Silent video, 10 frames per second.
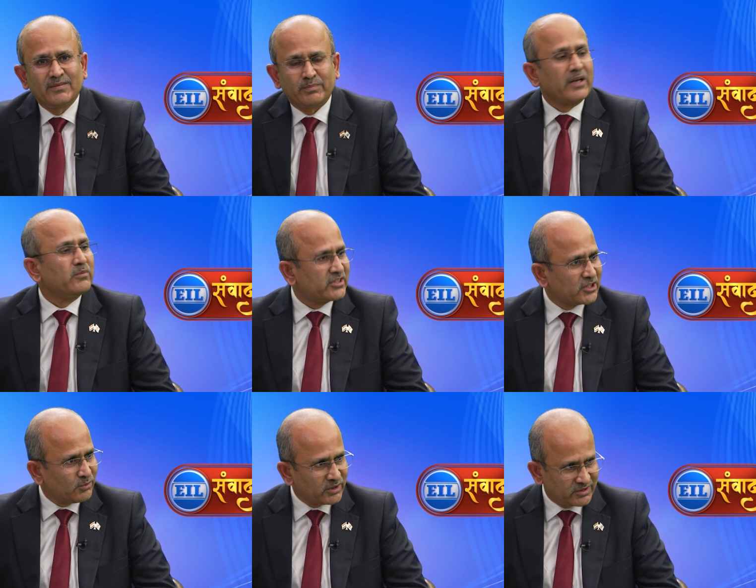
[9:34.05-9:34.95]
Prime
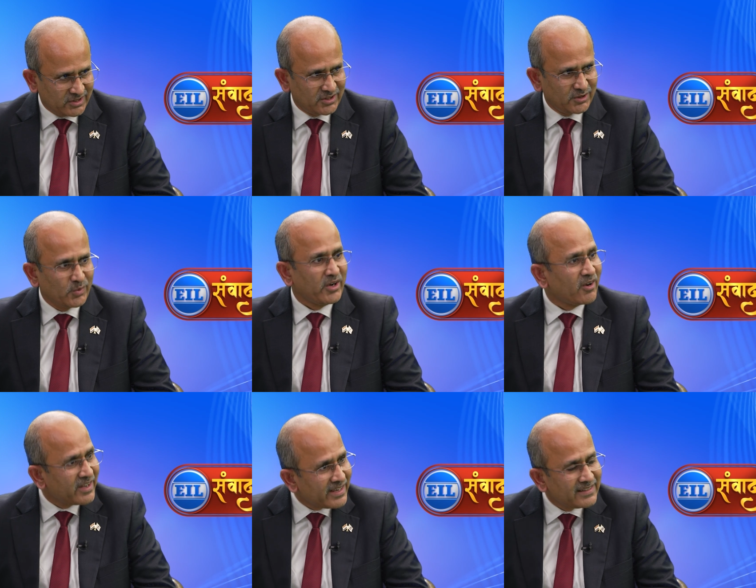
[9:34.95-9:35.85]
Minister was to
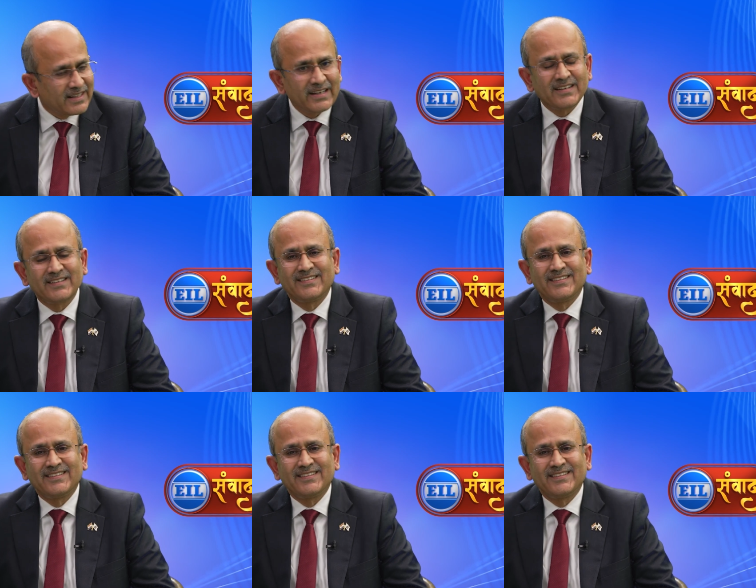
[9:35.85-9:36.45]
inaugurate that.